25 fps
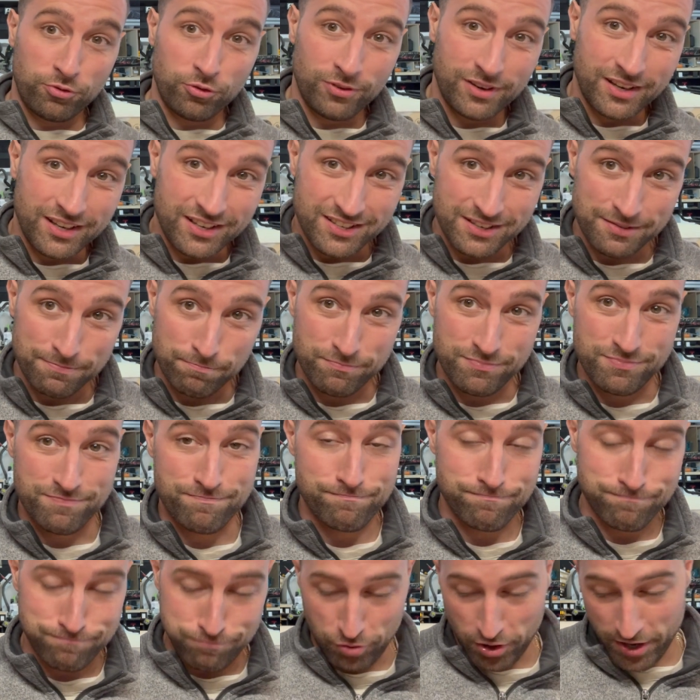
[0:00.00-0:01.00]
you need to
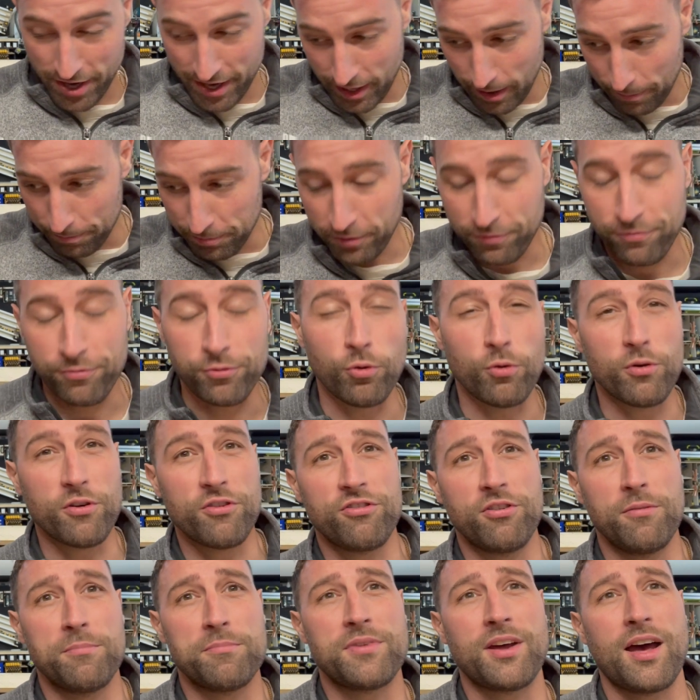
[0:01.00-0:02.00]
break up the floor
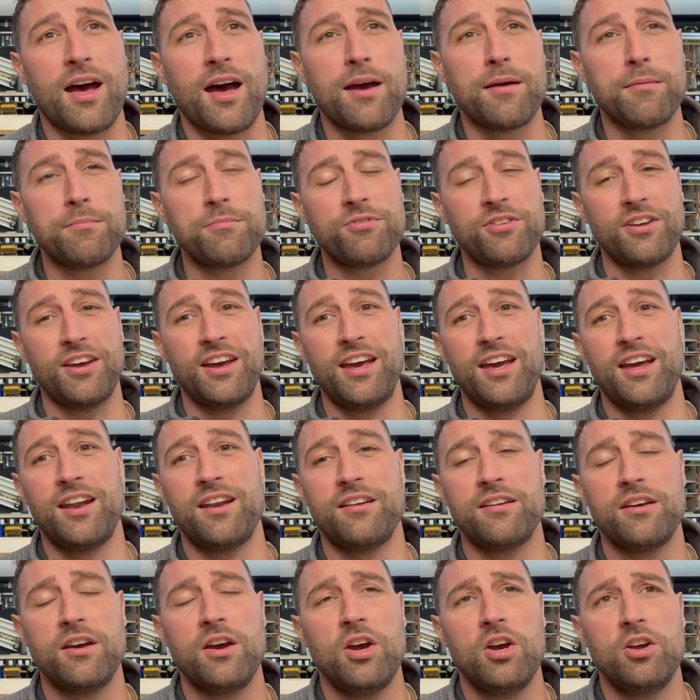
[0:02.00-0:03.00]
sometimes
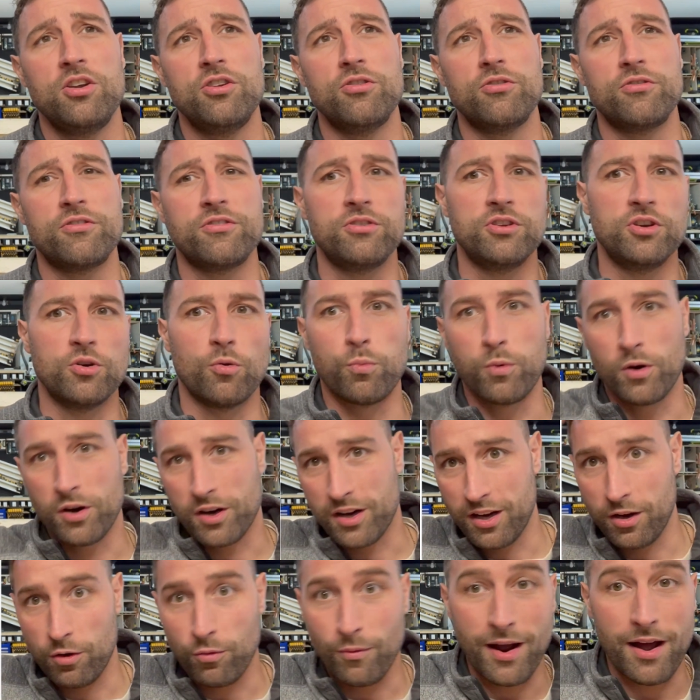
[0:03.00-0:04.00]
and you're
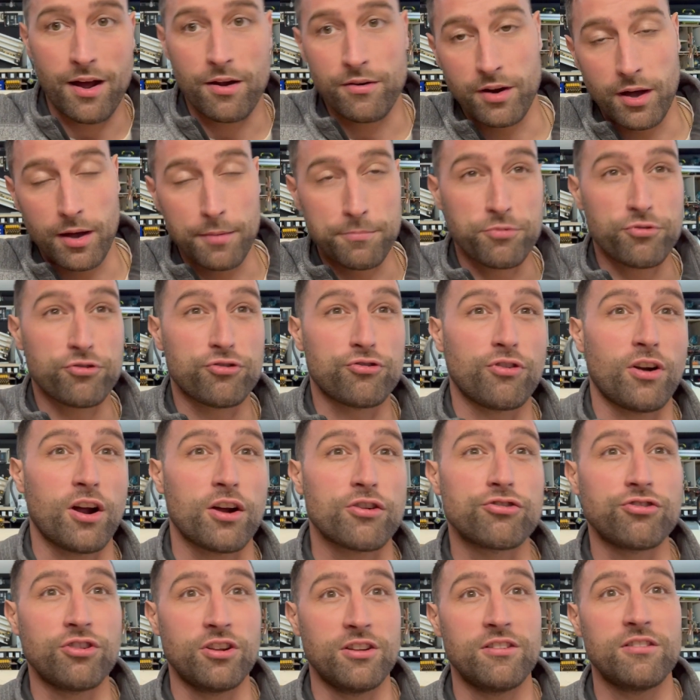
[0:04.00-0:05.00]
working around
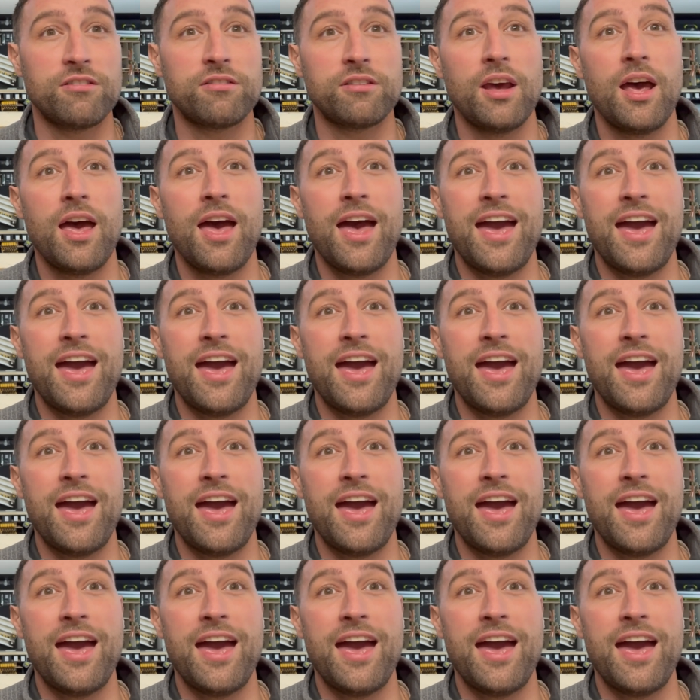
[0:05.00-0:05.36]
obstructions.